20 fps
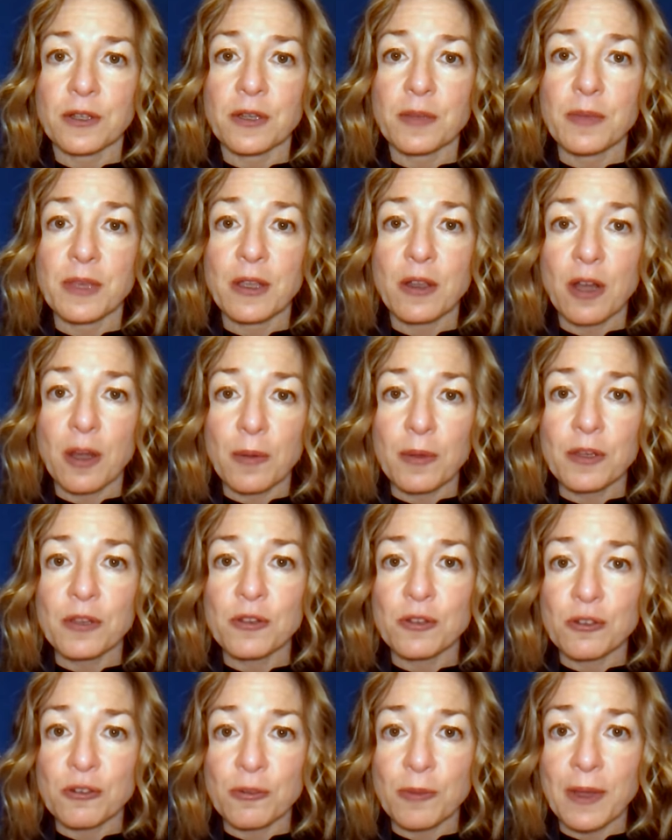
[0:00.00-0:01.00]
carbon
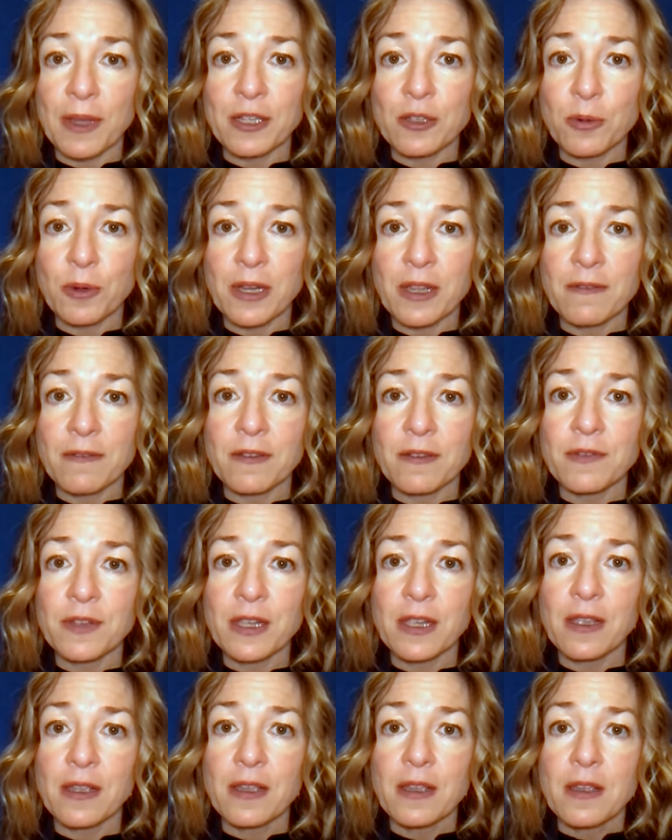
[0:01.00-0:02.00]
neutral by
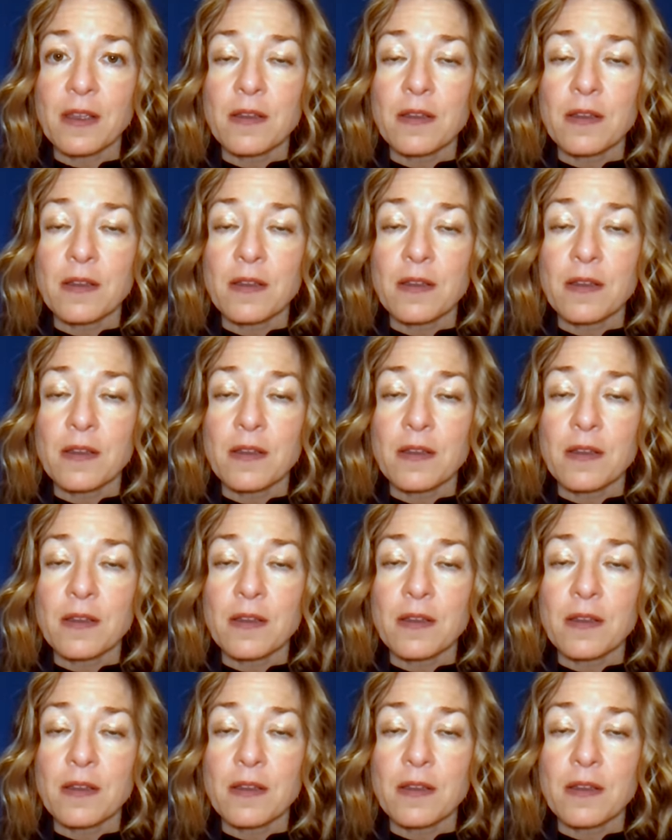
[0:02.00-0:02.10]
2050.